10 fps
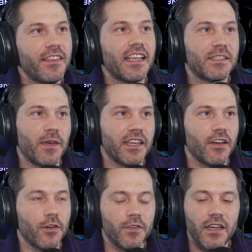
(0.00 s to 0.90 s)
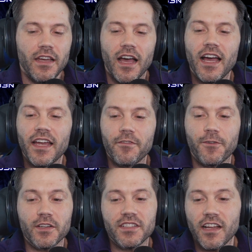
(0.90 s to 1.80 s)
Thanks, Bako.
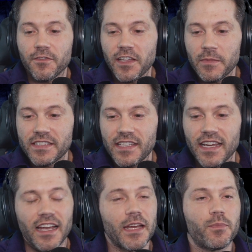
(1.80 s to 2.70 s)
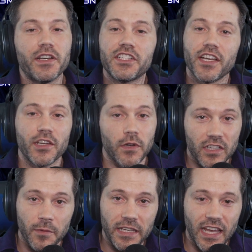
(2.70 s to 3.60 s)
First off, let me say I appreciate you all
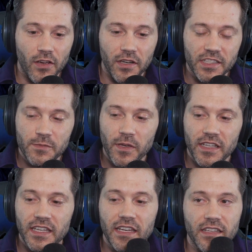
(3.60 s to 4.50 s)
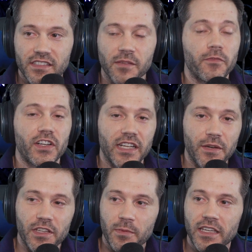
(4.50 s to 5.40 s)
coming out and spending some of your day
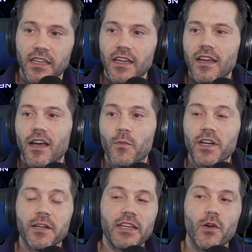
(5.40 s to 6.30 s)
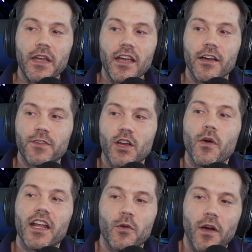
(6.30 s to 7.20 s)
with me. We're going to be going on for
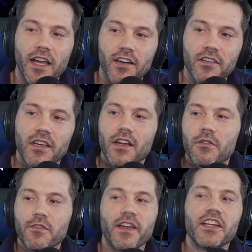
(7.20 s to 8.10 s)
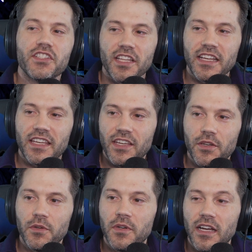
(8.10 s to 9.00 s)
quite a while. Revenge, thank
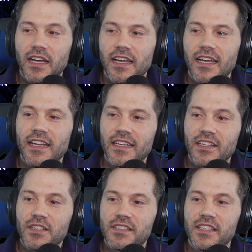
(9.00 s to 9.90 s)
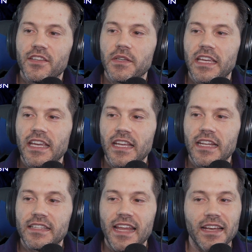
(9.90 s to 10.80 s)
you. Good to see you
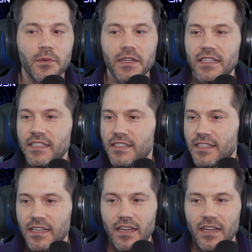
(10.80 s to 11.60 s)
again. TechWiz,